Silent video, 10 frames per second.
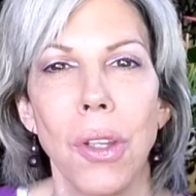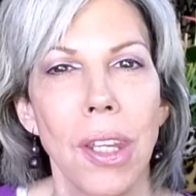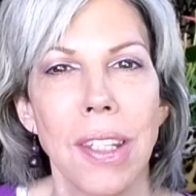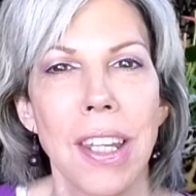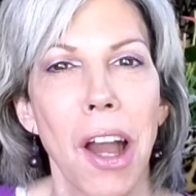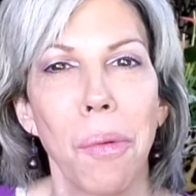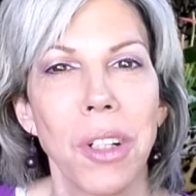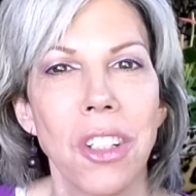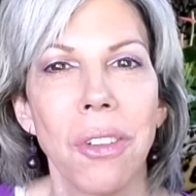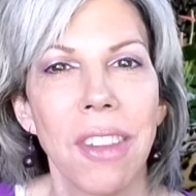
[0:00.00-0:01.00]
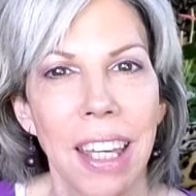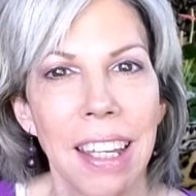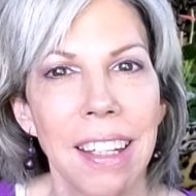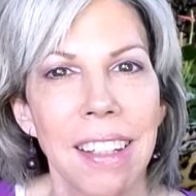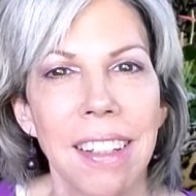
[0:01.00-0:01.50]
it's not what you
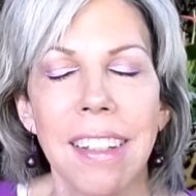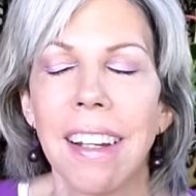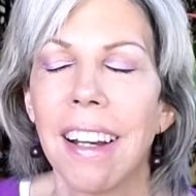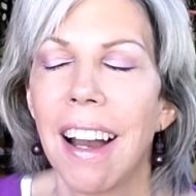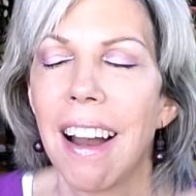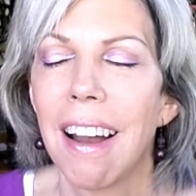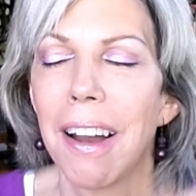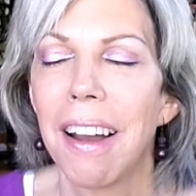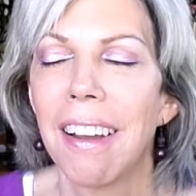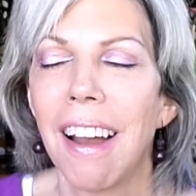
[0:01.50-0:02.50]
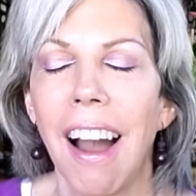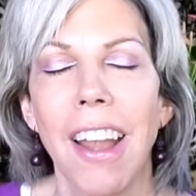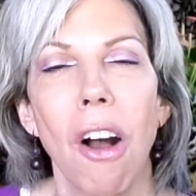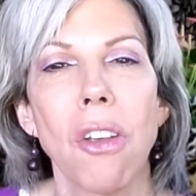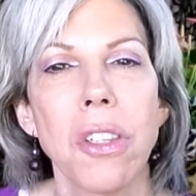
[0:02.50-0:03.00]
think.
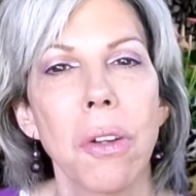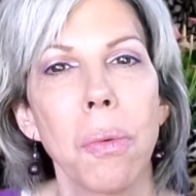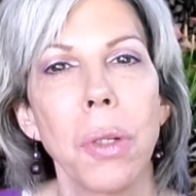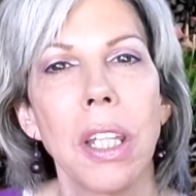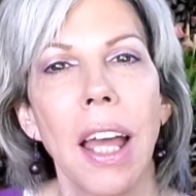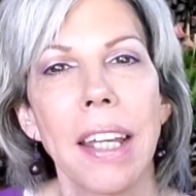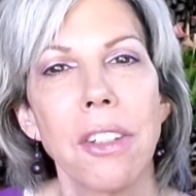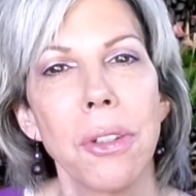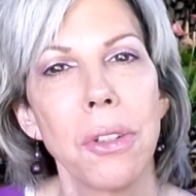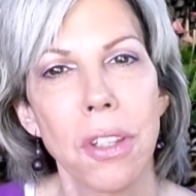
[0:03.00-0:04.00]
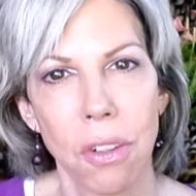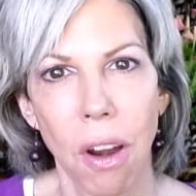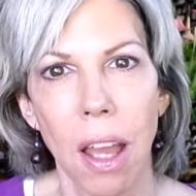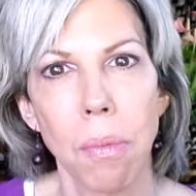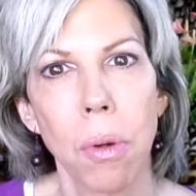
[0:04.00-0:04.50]
I also would like to
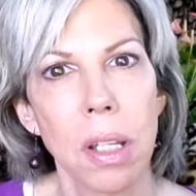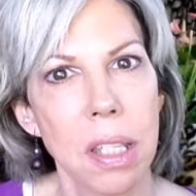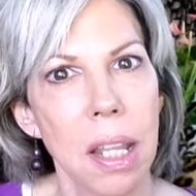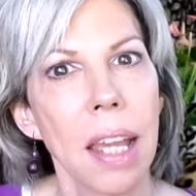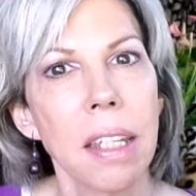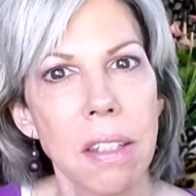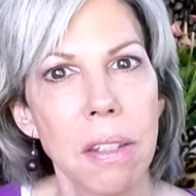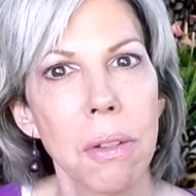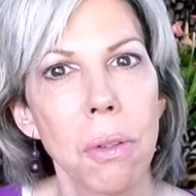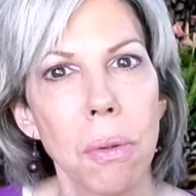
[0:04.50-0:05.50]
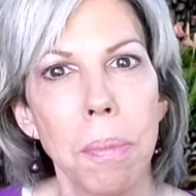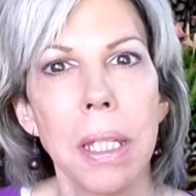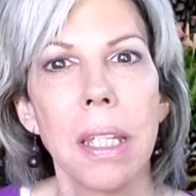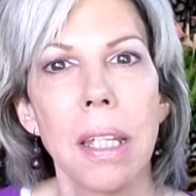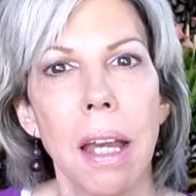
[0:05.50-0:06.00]
describe what it's like to
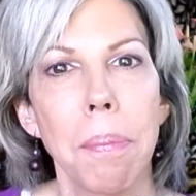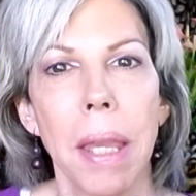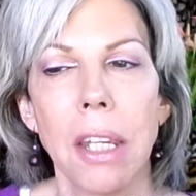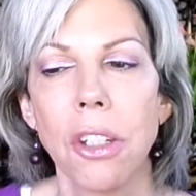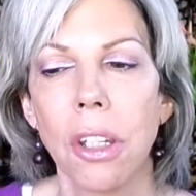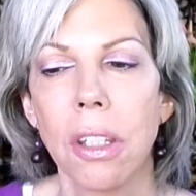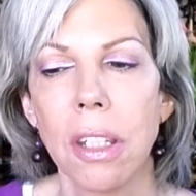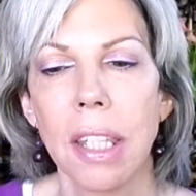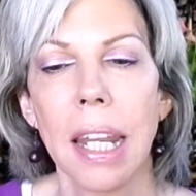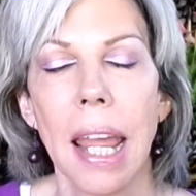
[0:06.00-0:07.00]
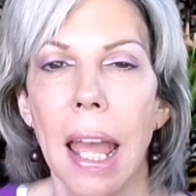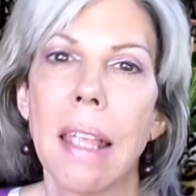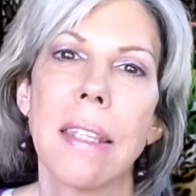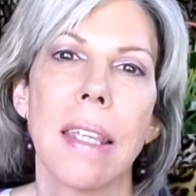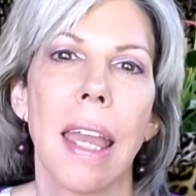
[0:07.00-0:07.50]
be a patient that
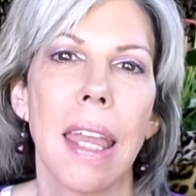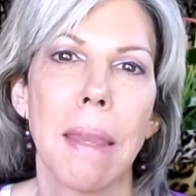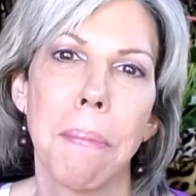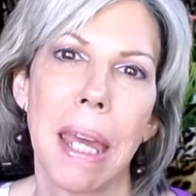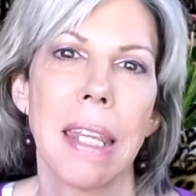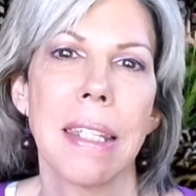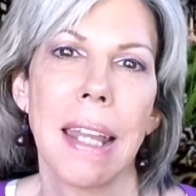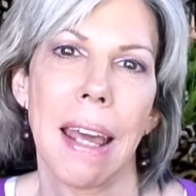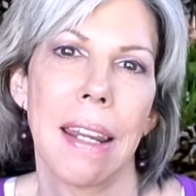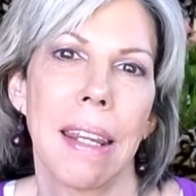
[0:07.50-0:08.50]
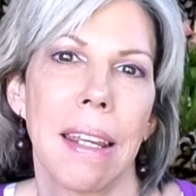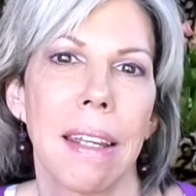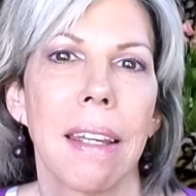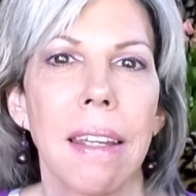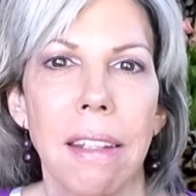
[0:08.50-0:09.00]
has a metastatic
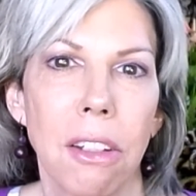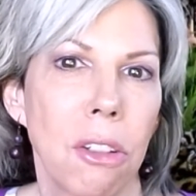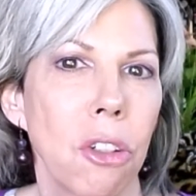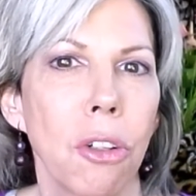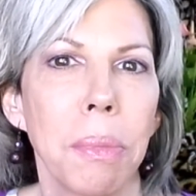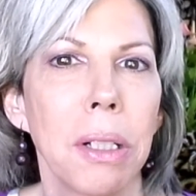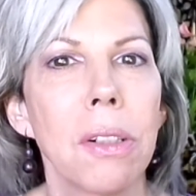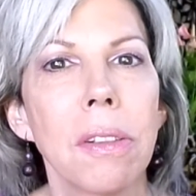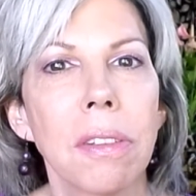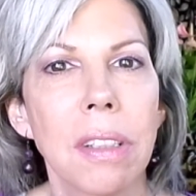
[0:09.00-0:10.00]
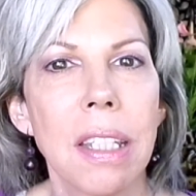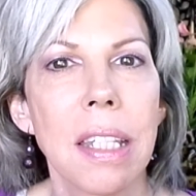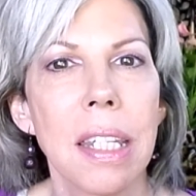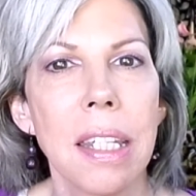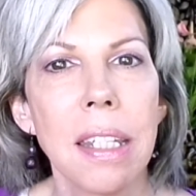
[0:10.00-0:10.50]
terminal
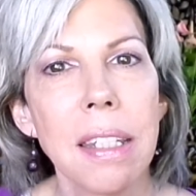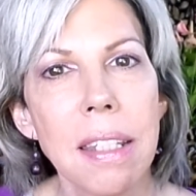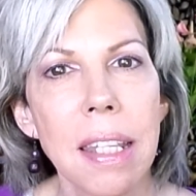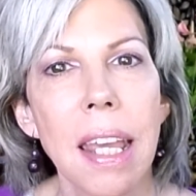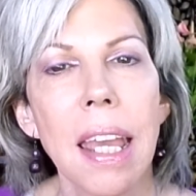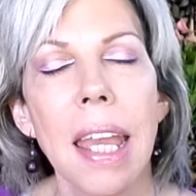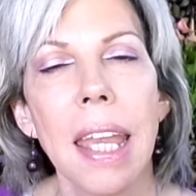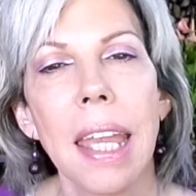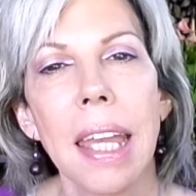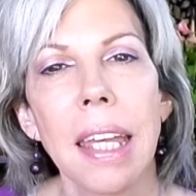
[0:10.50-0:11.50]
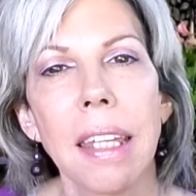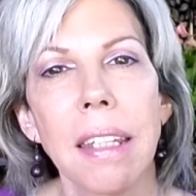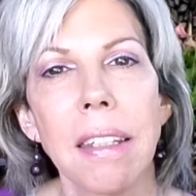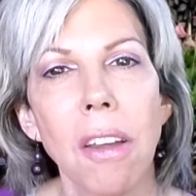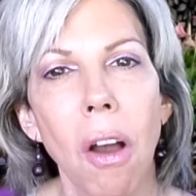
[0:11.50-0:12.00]
disease,
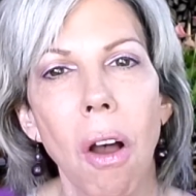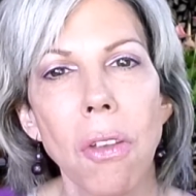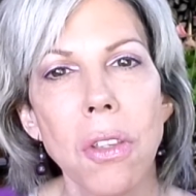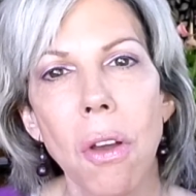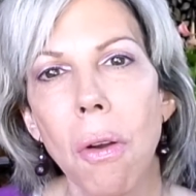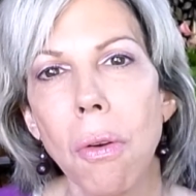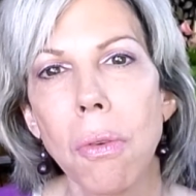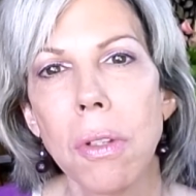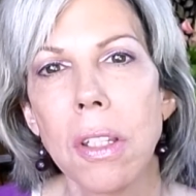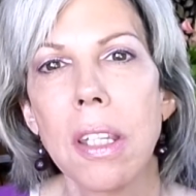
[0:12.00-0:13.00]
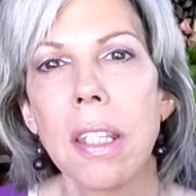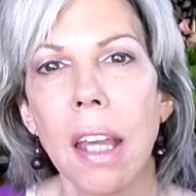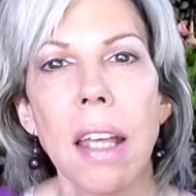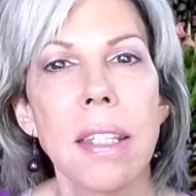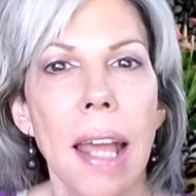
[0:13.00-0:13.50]
and also
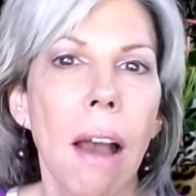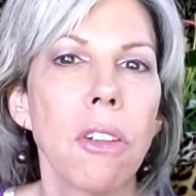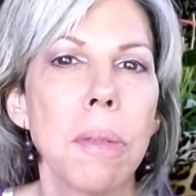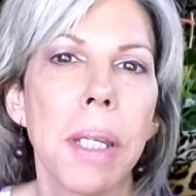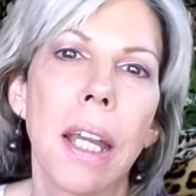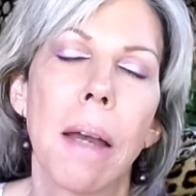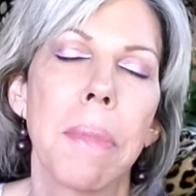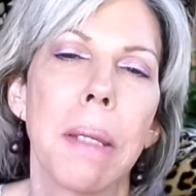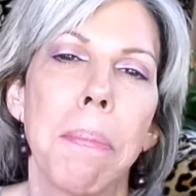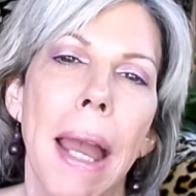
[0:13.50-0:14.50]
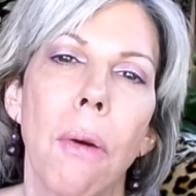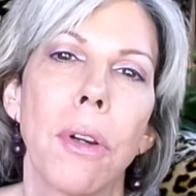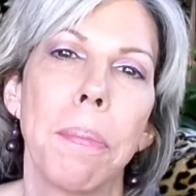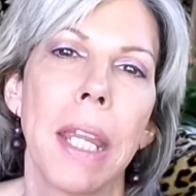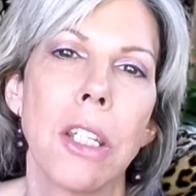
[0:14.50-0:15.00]
discuss how to become an
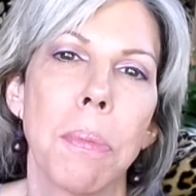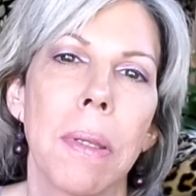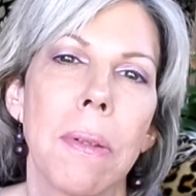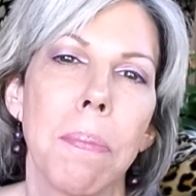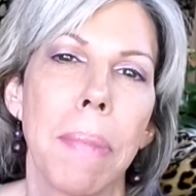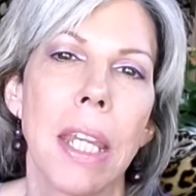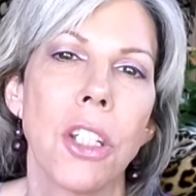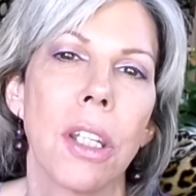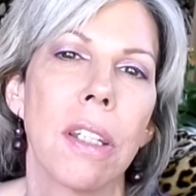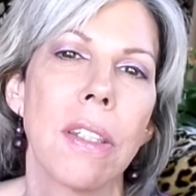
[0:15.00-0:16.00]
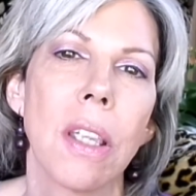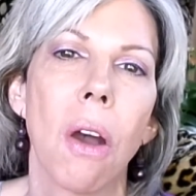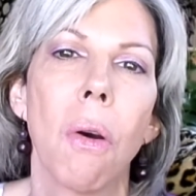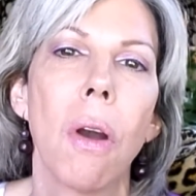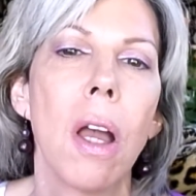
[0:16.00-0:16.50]
empowered patient.
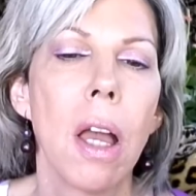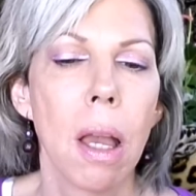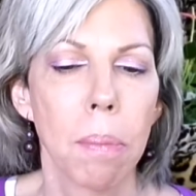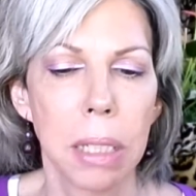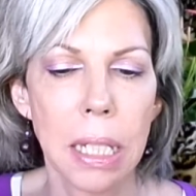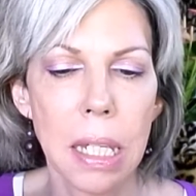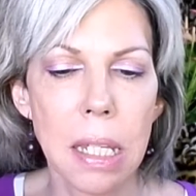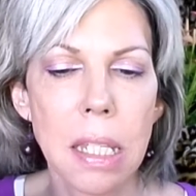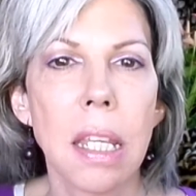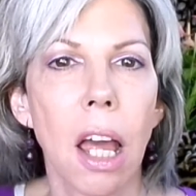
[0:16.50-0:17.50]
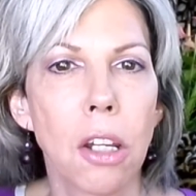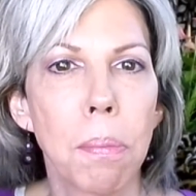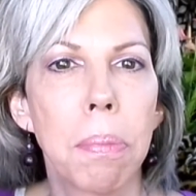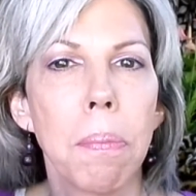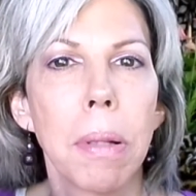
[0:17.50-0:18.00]
So please,
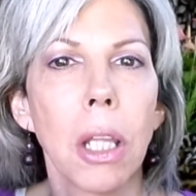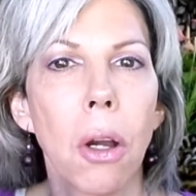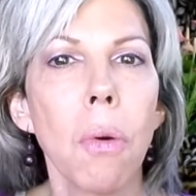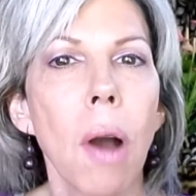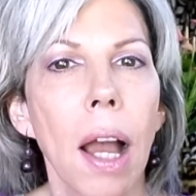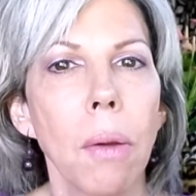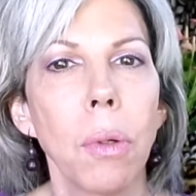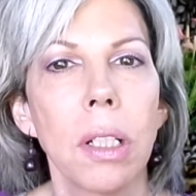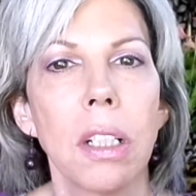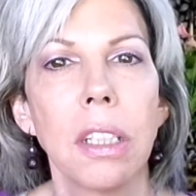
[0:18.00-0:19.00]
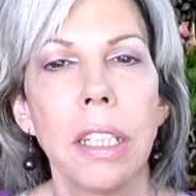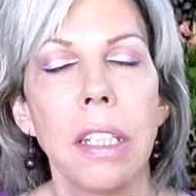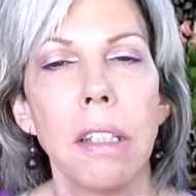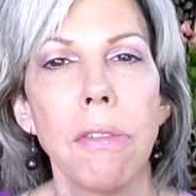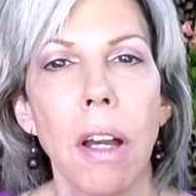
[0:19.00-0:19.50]
below I will
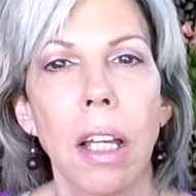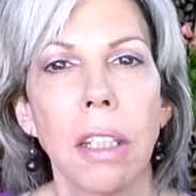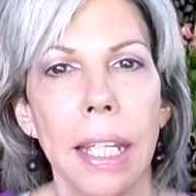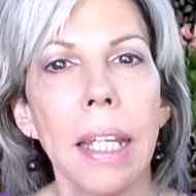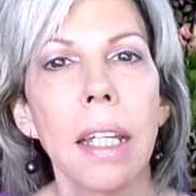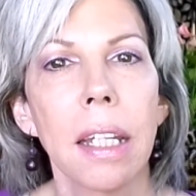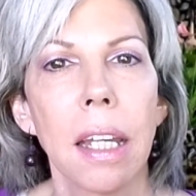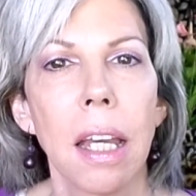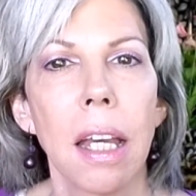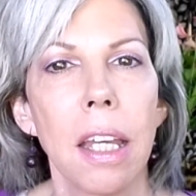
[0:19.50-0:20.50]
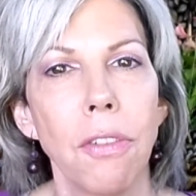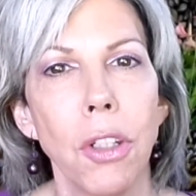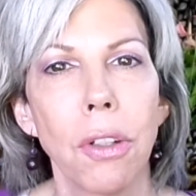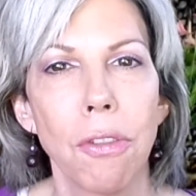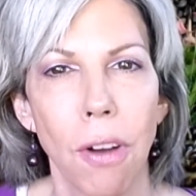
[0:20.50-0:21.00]
leave a link. If you
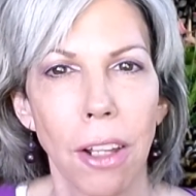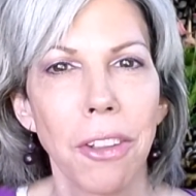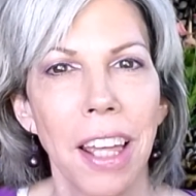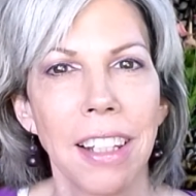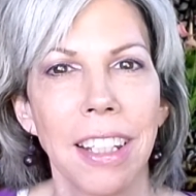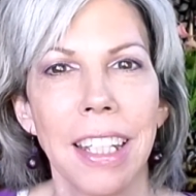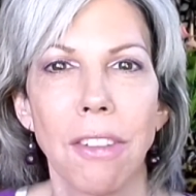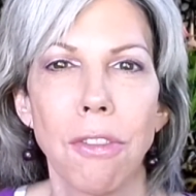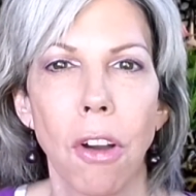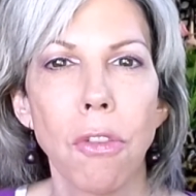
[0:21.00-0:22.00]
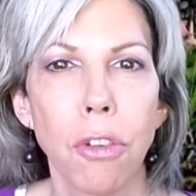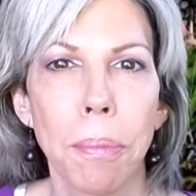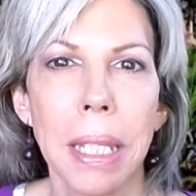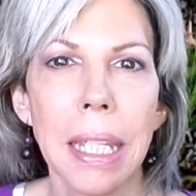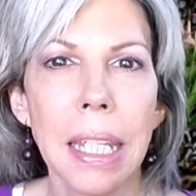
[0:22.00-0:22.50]
could follow that link and vote for
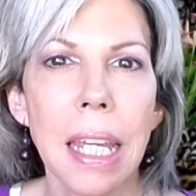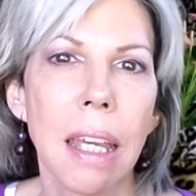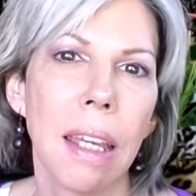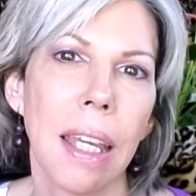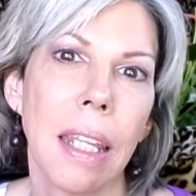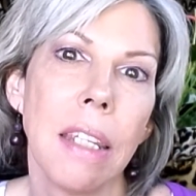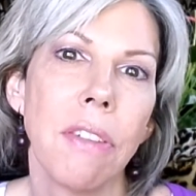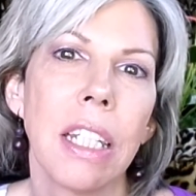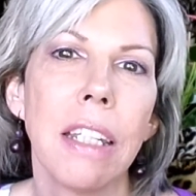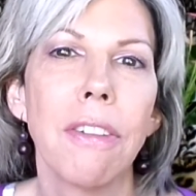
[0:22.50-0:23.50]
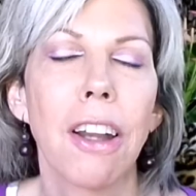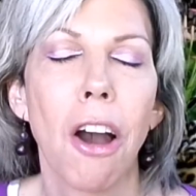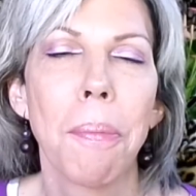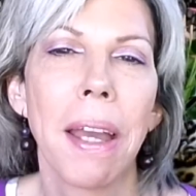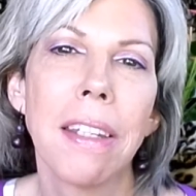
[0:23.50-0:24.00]
me, and even leave a
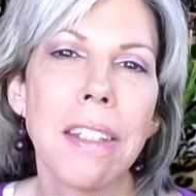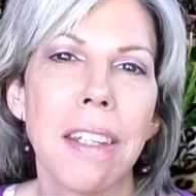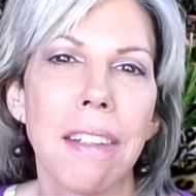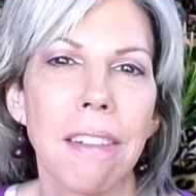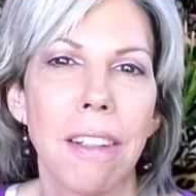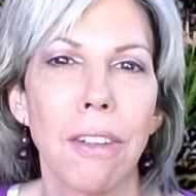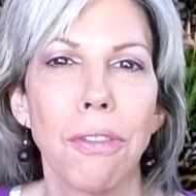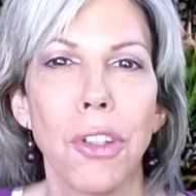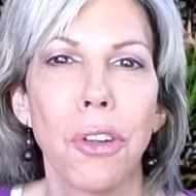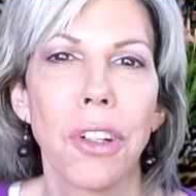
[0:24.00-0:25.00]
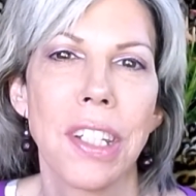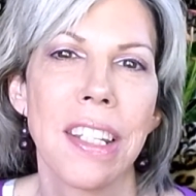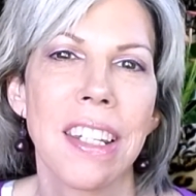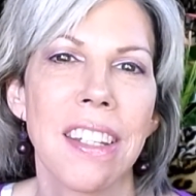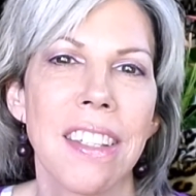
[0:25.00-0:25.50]
comment if you're a
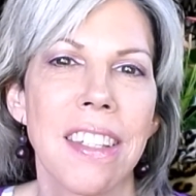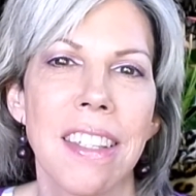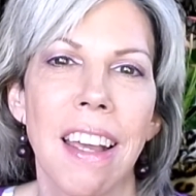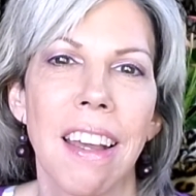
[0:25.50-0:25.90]
Discus